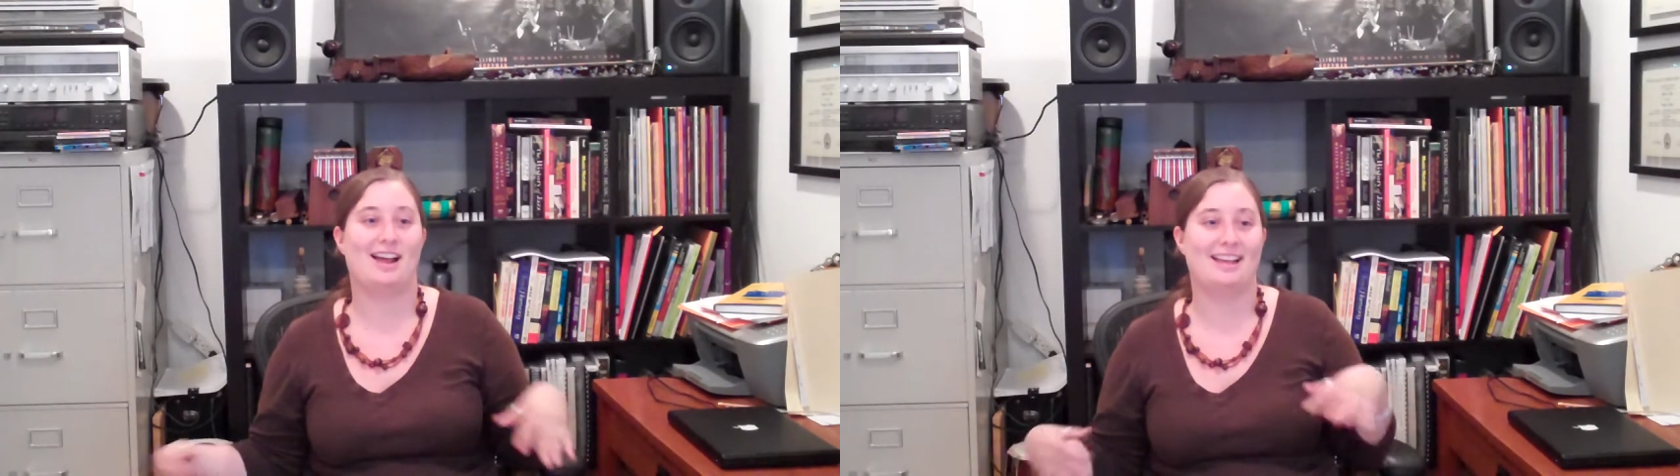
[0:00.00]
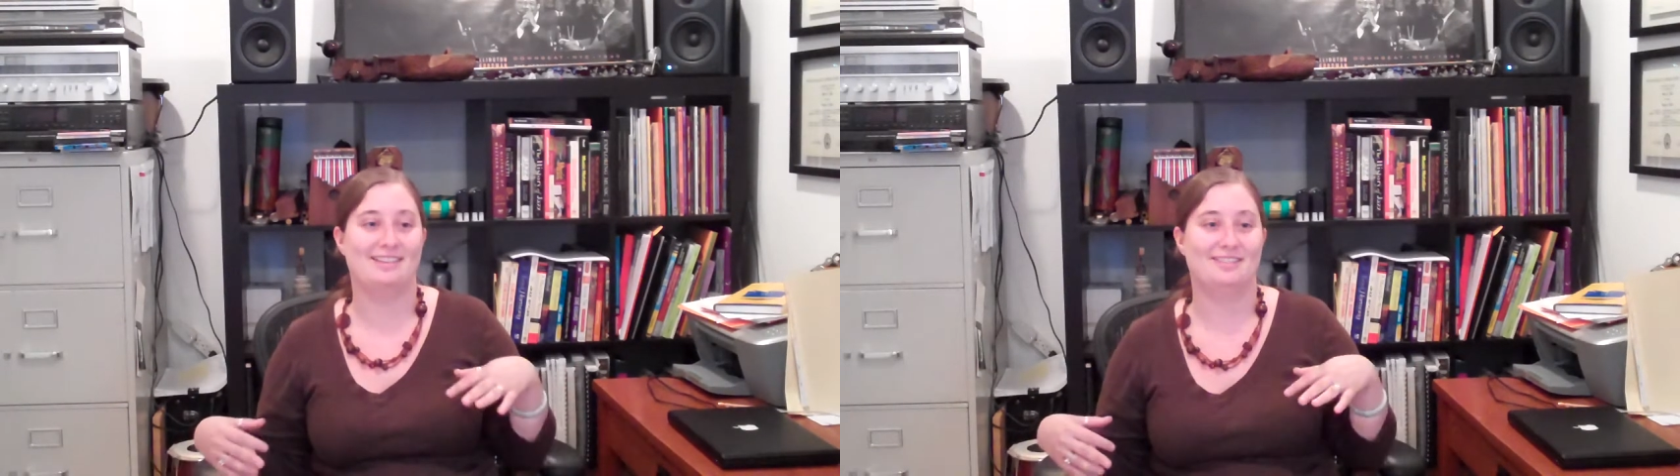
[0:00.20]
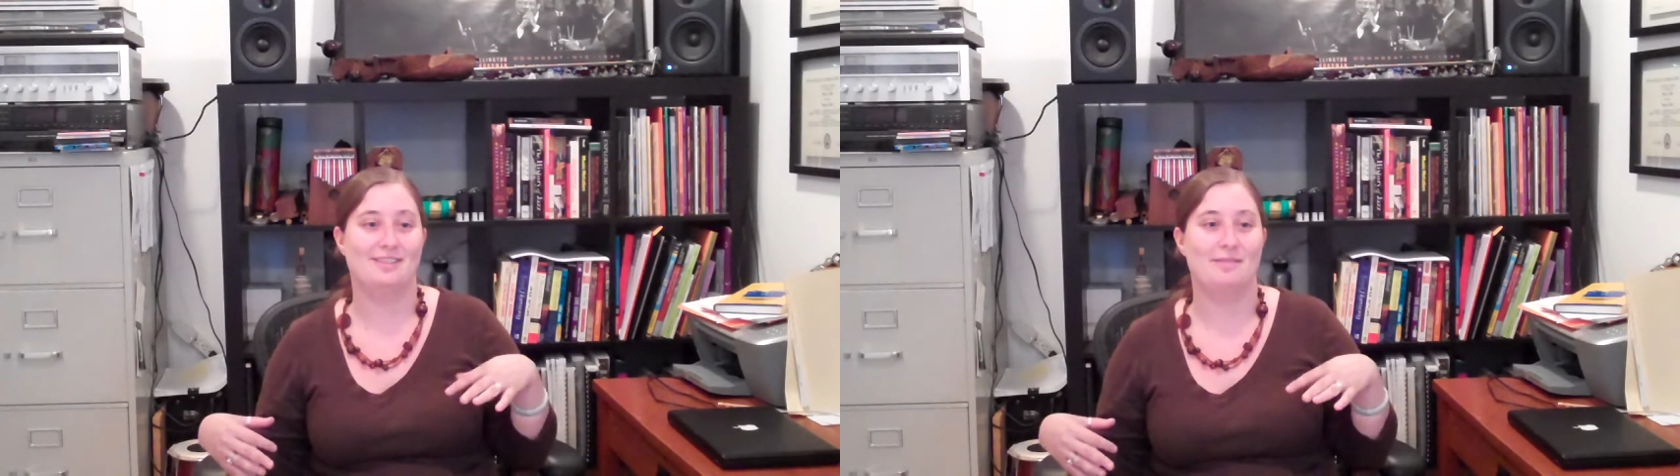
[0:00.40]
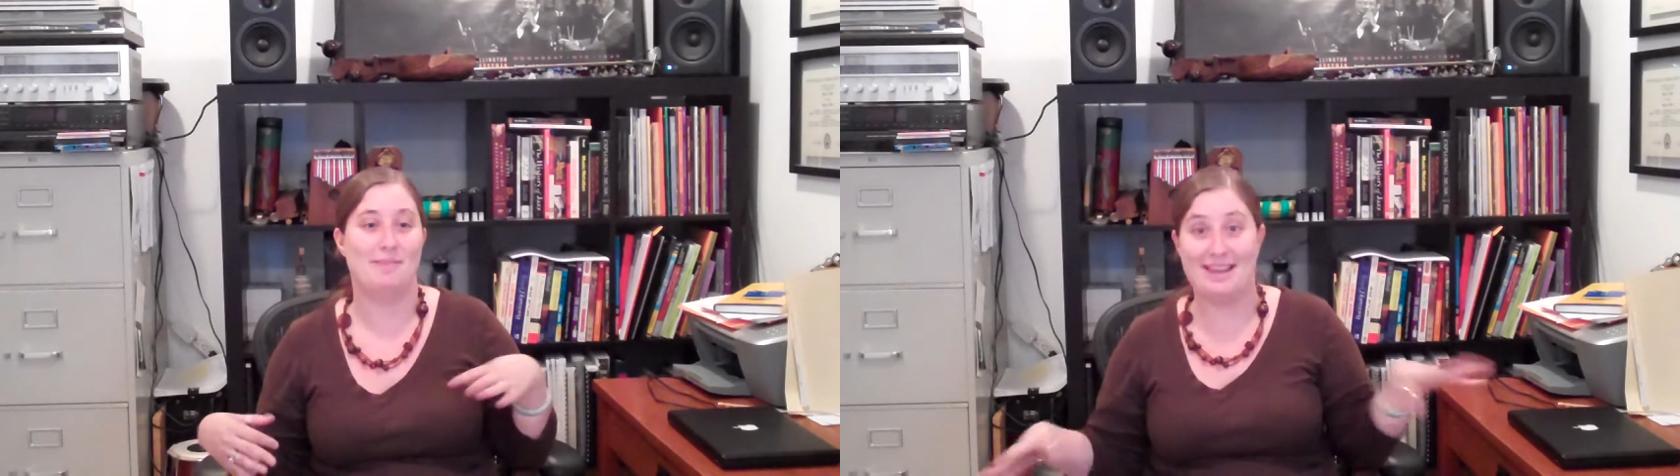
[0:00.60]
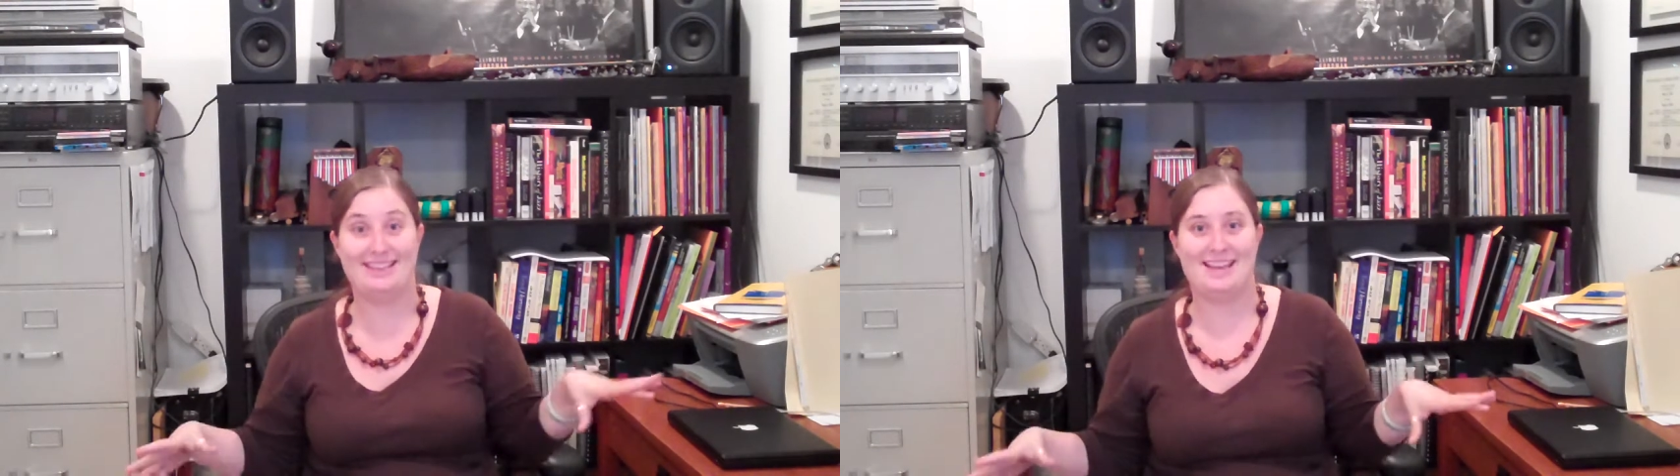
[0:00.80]
I even
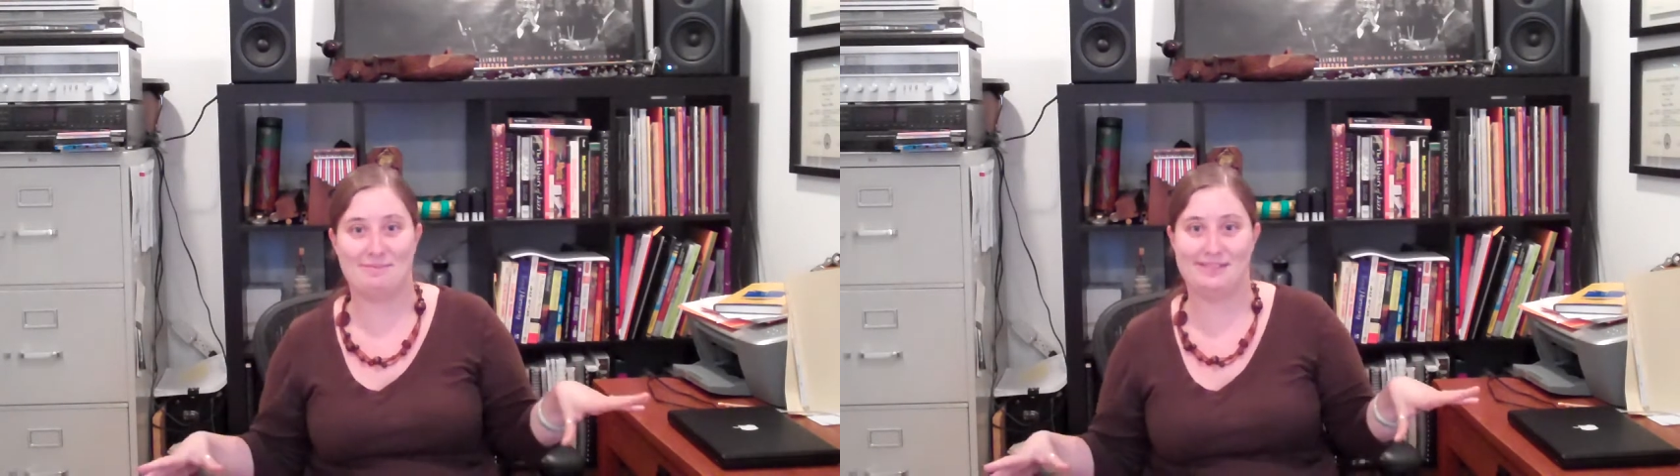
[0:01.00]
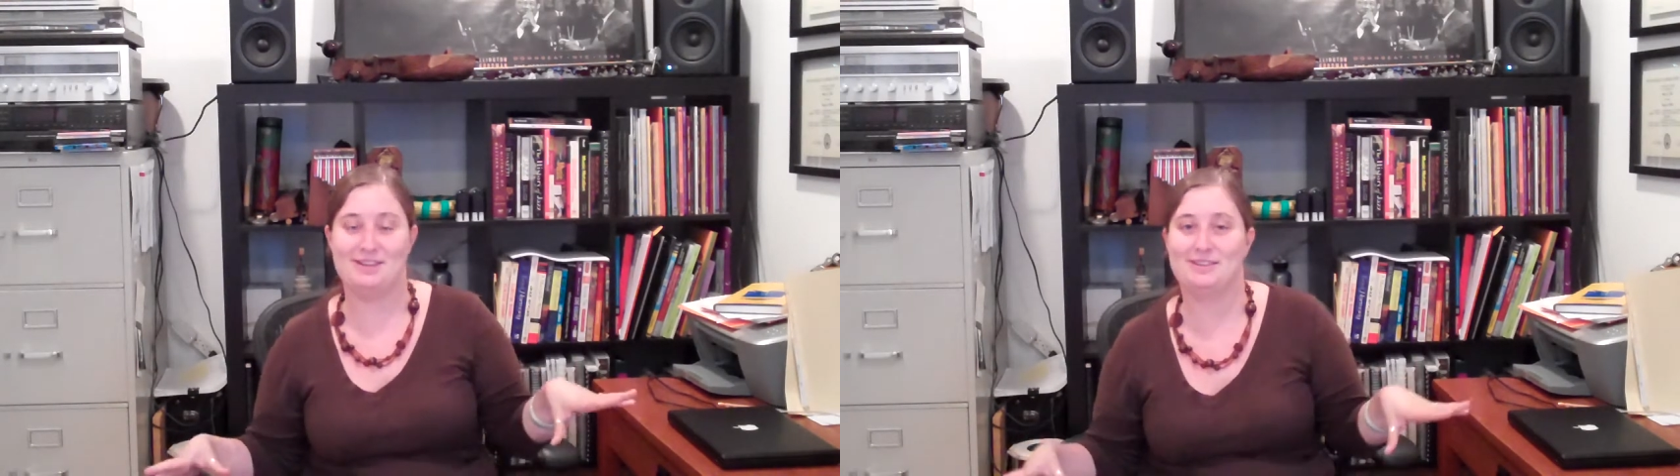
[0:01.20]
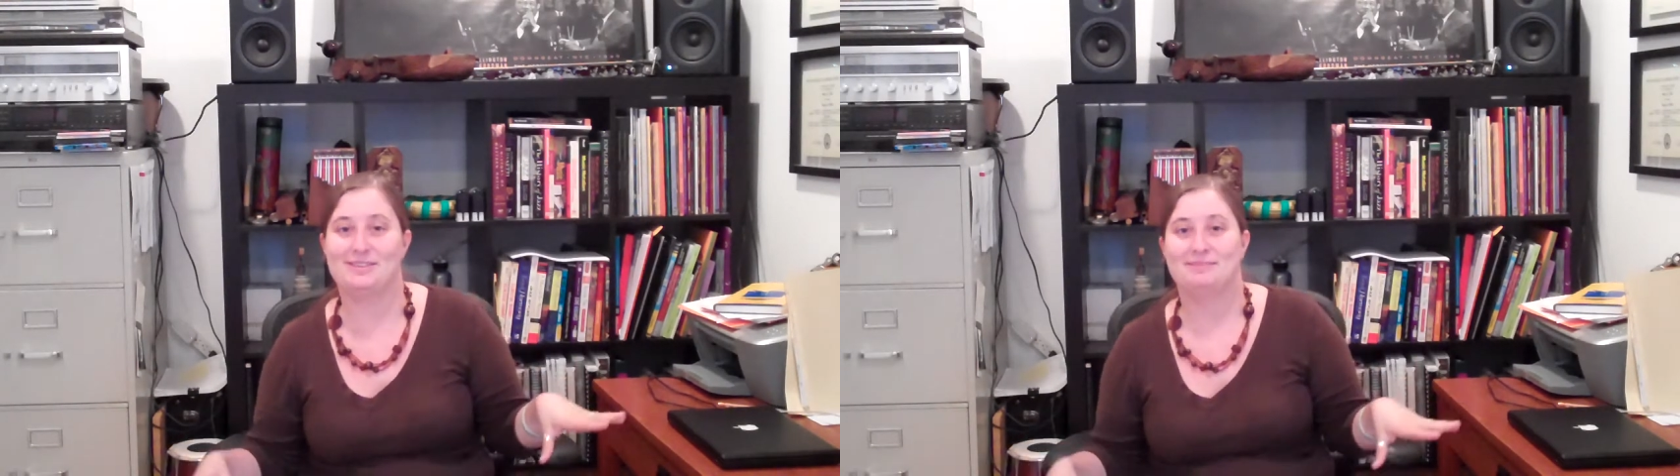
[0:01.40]
made the episode.